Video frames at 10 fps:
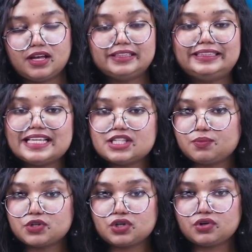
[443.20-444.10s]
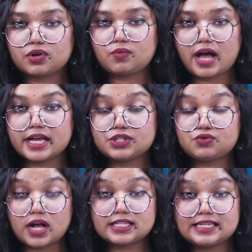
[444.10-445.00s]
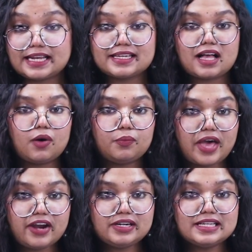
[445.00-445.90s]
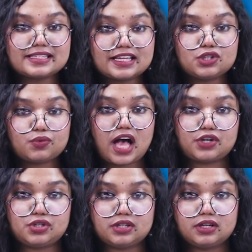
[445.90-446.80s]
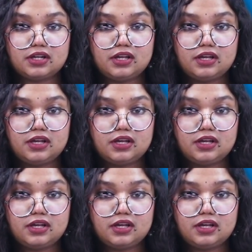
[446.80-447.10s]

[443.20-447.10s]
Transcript: This vision requires translating awareness into action.